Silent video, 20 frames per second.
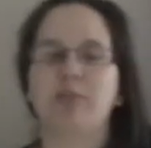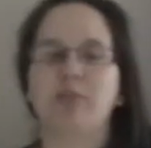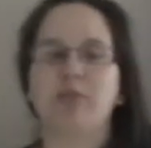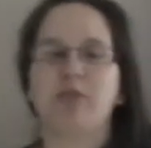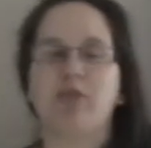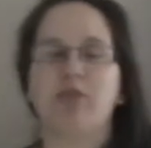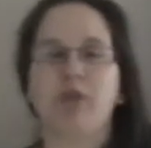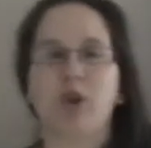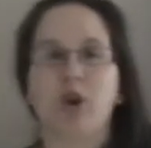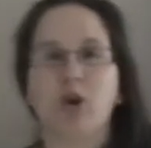
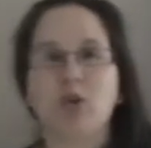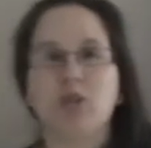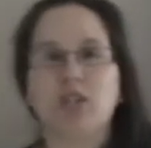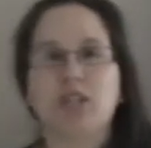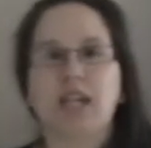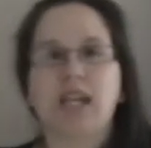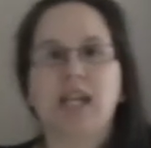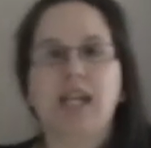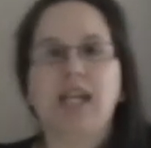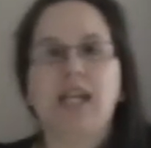Fruit,
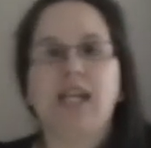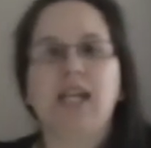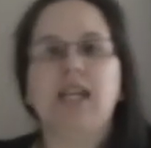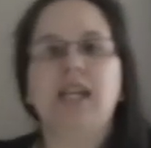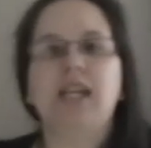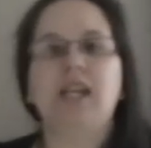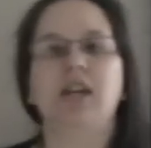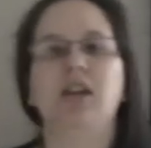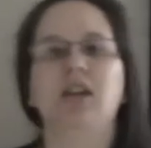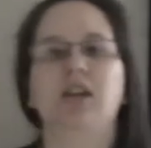
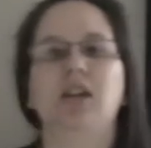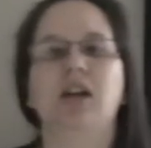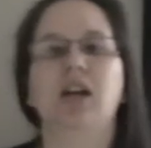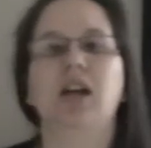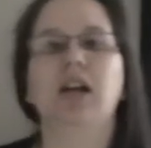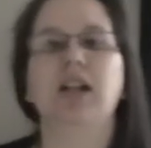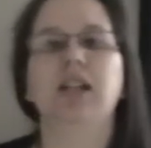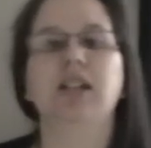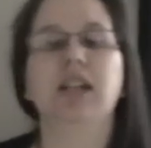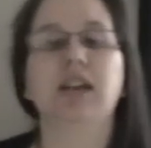he
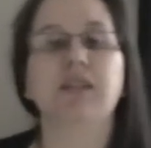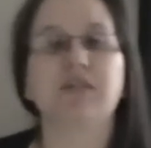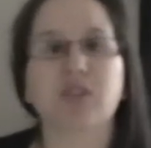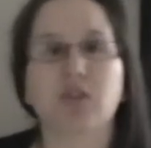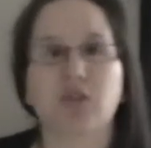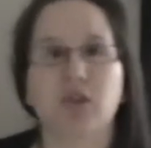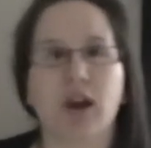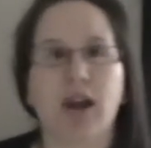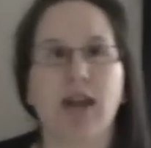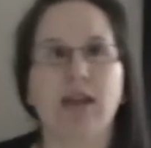loves
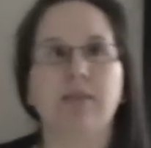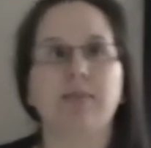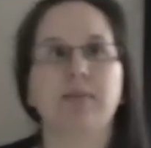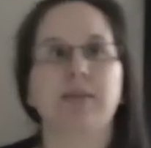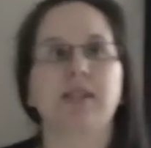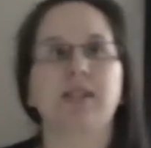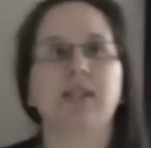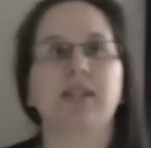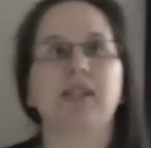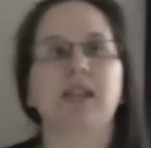
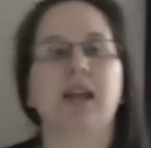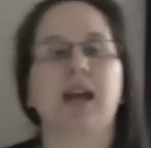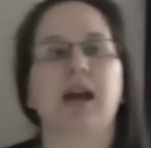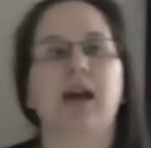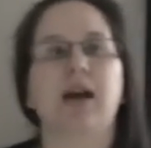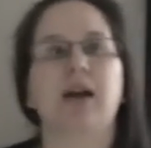grapes.